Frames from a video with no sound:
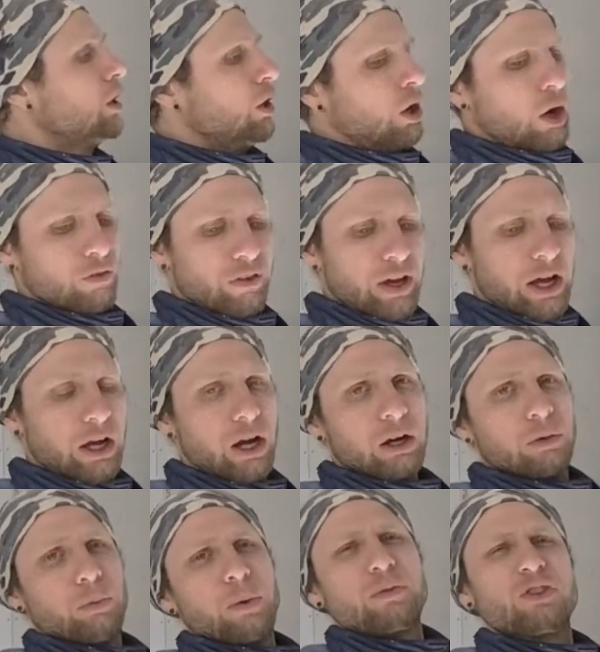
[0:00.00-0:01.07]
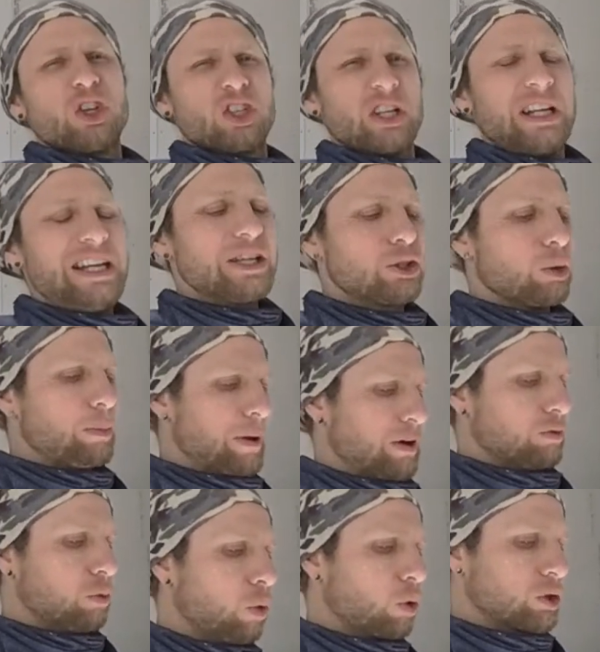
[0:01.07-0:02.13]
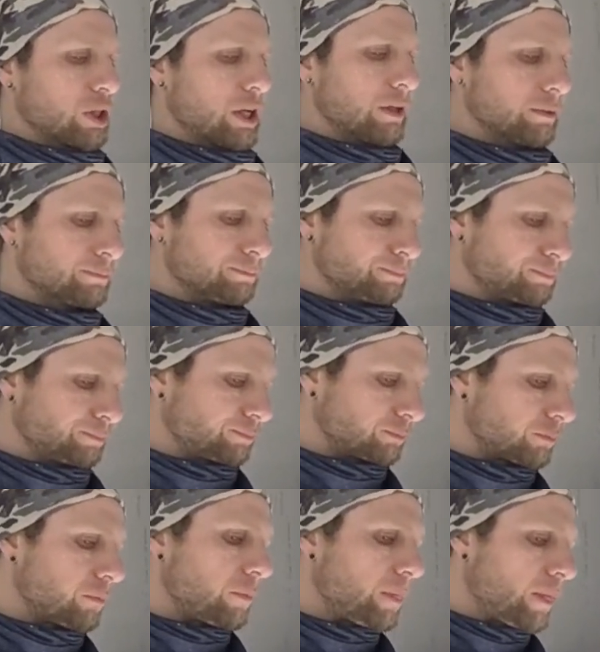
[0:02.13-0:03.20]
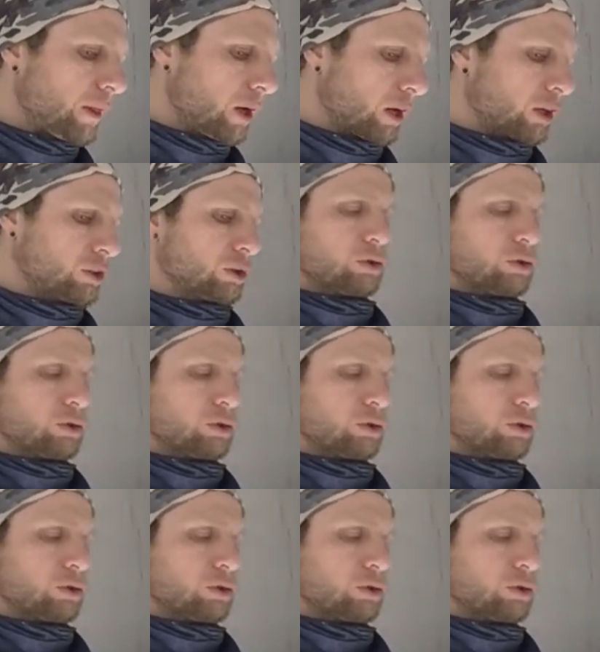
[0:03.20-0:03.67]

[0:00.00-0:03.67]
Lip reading: of it with just a little bit of water. I'm going to